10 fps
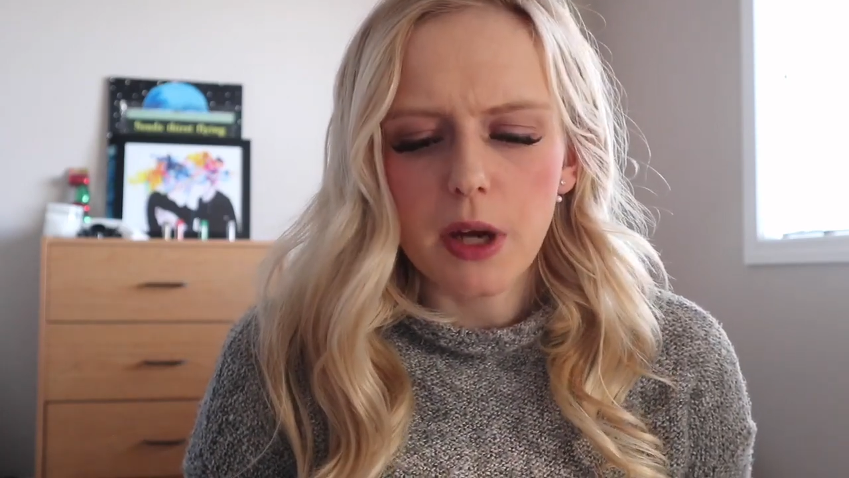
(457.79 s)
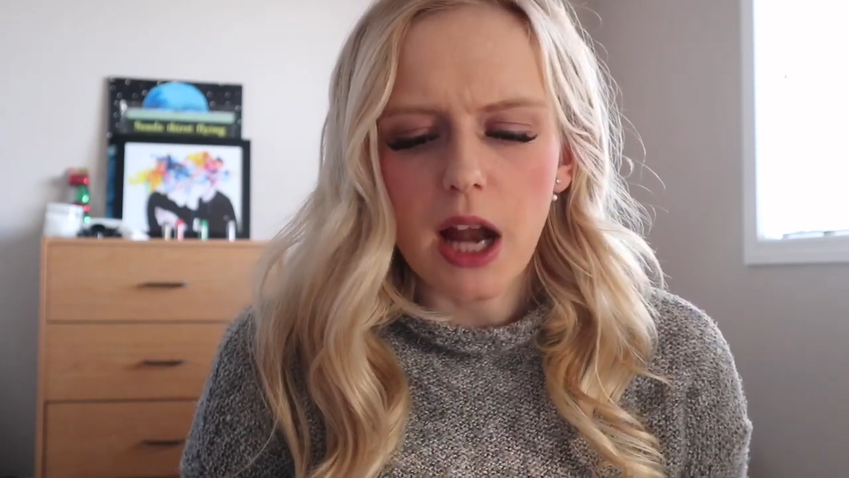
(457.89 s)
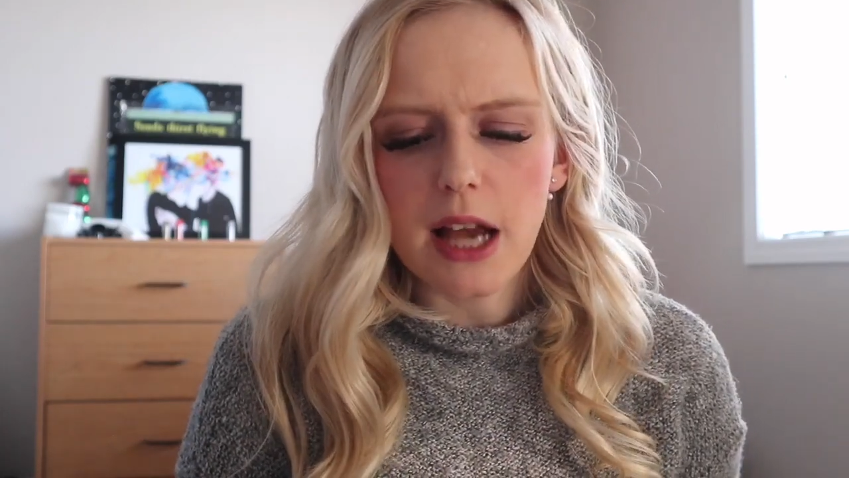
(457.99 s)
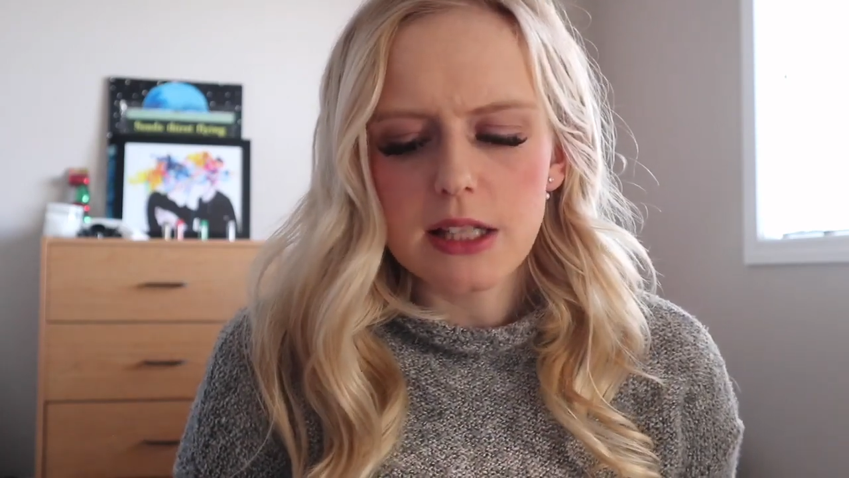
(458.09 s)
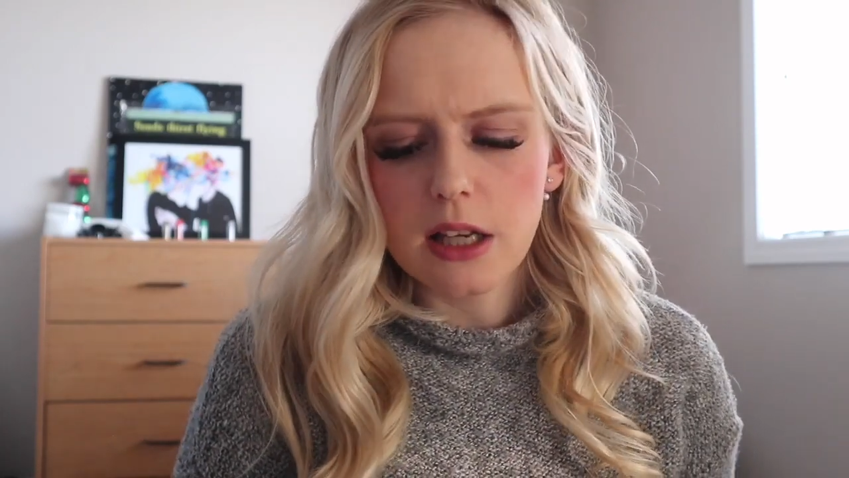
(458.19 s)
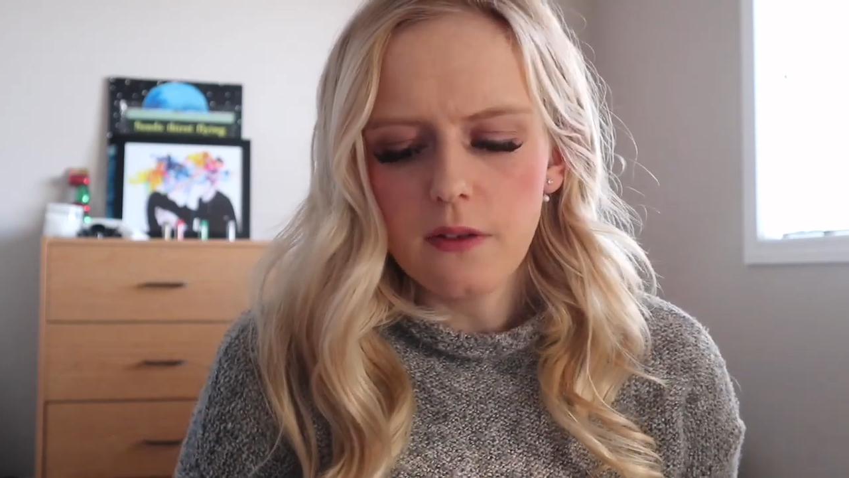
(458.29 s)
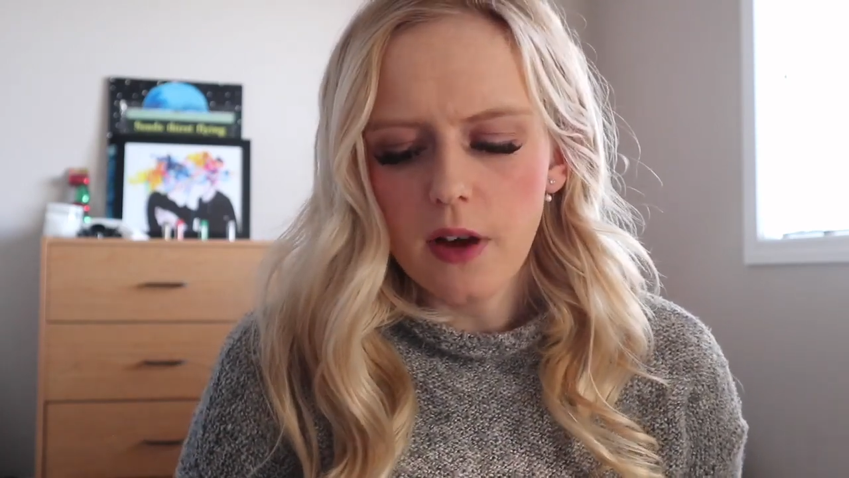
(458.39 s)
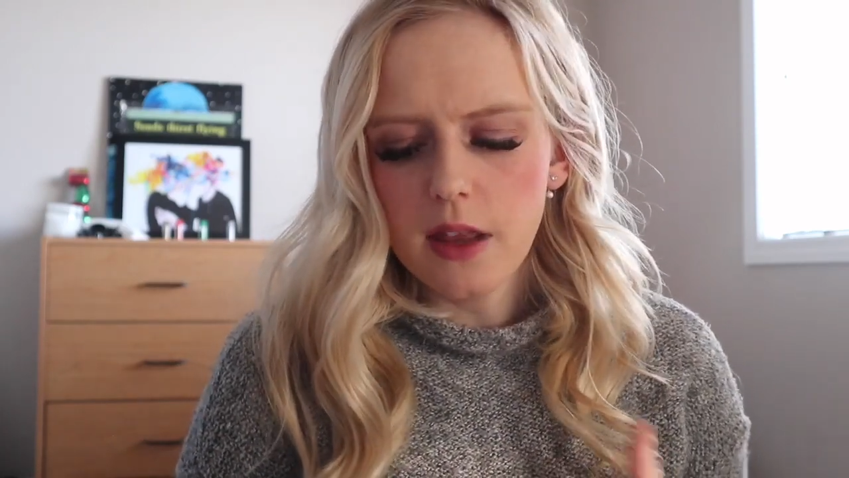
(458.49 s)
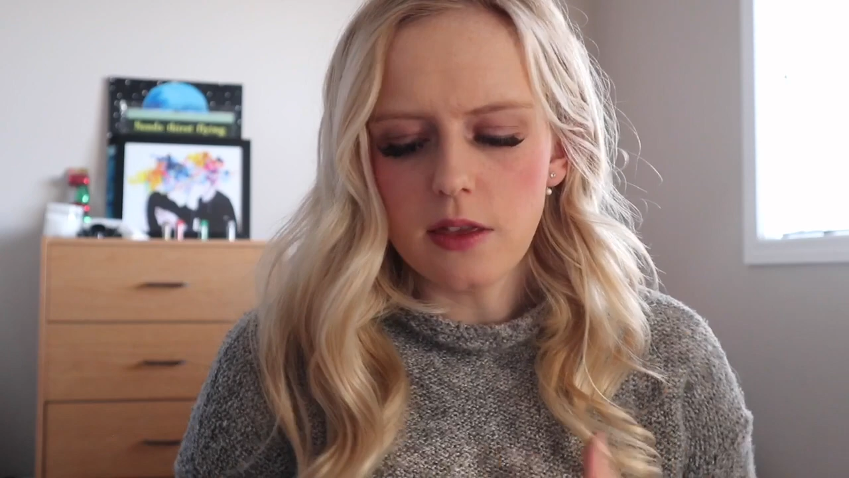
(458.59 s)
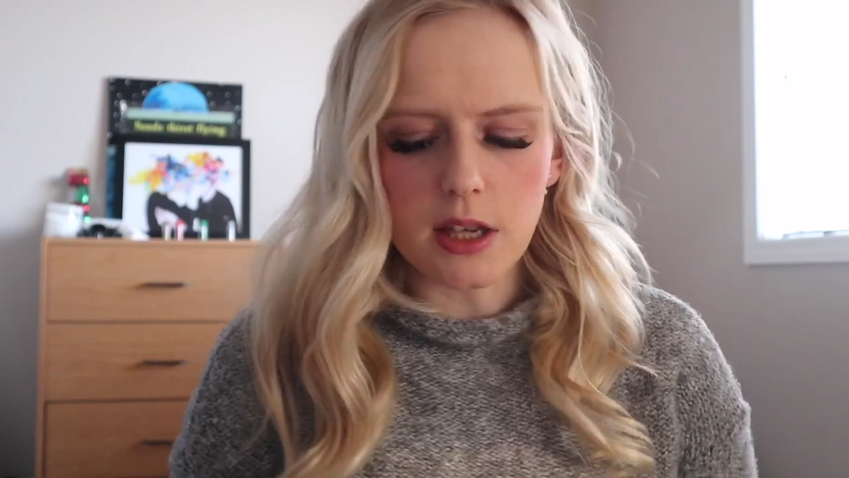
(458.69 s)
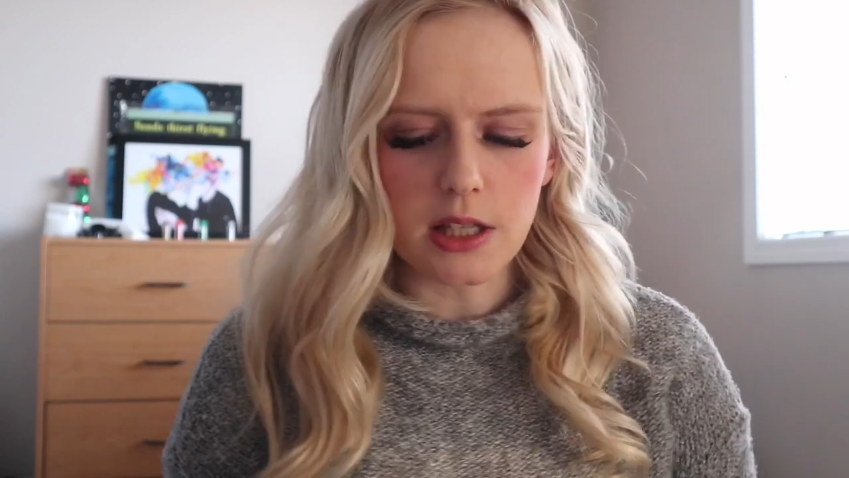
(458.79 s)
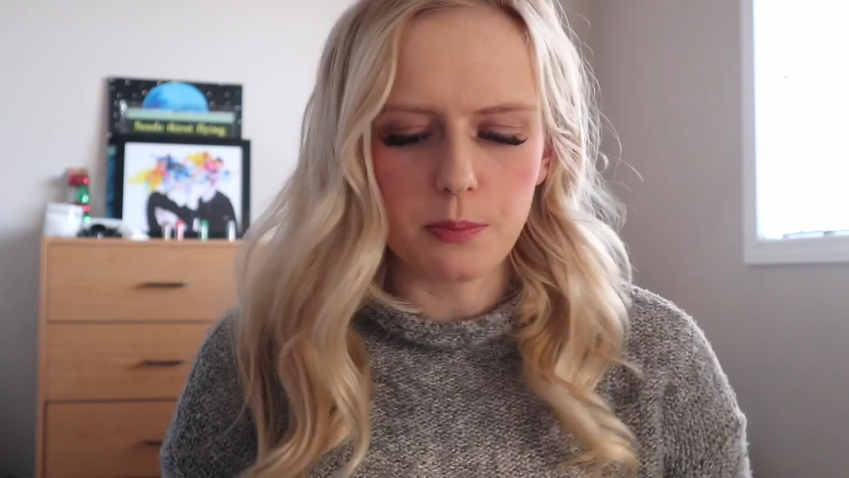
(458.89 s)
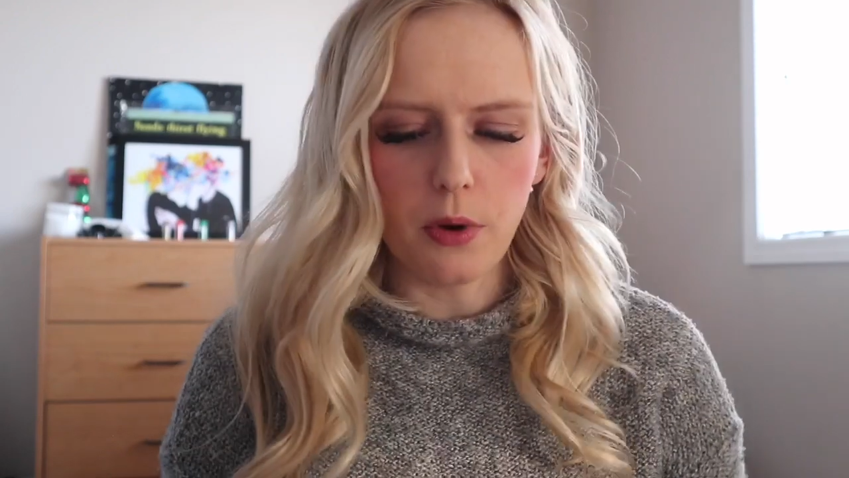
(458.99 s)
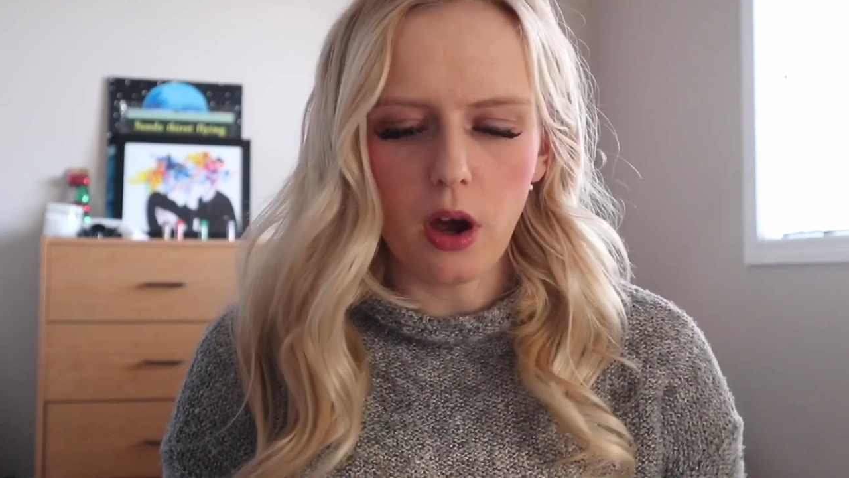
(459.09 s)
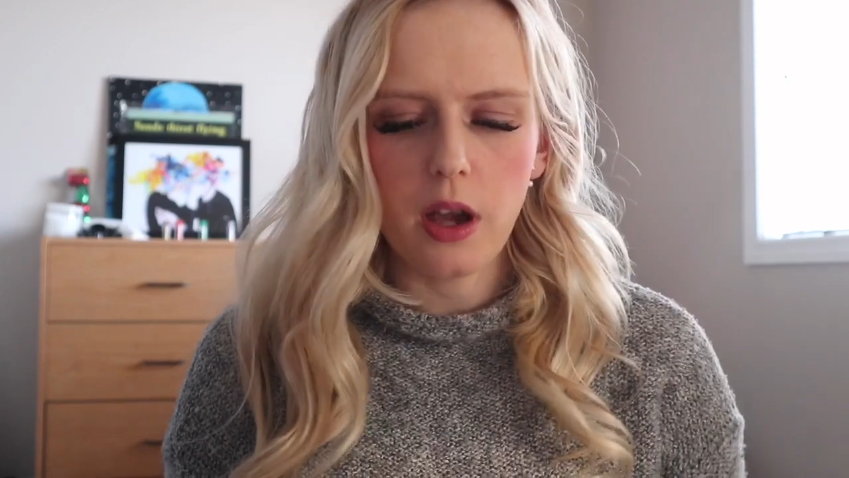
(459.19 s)
but I did find this
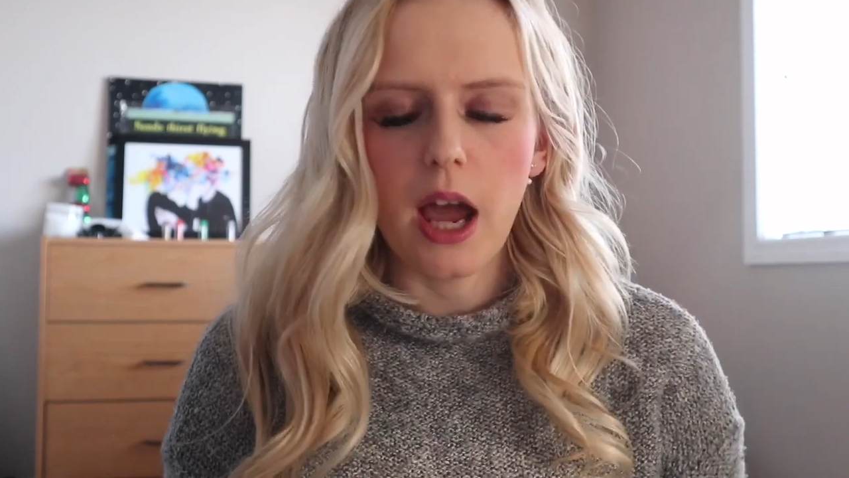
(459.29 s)
book,